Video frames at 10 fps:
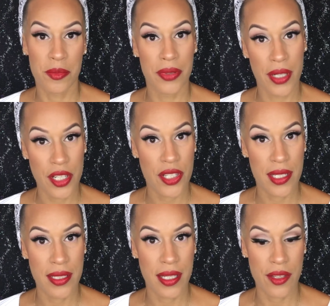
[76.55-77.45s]

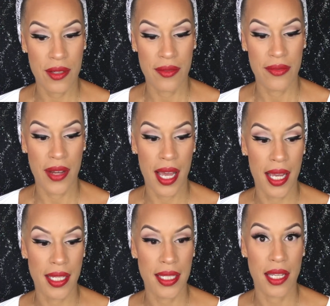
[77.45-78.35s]
brushes that you can
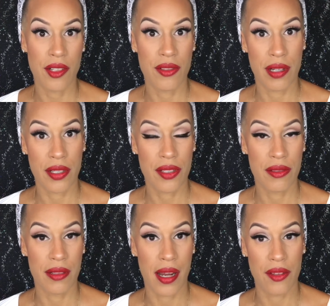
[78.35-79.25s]
find at your drugstore.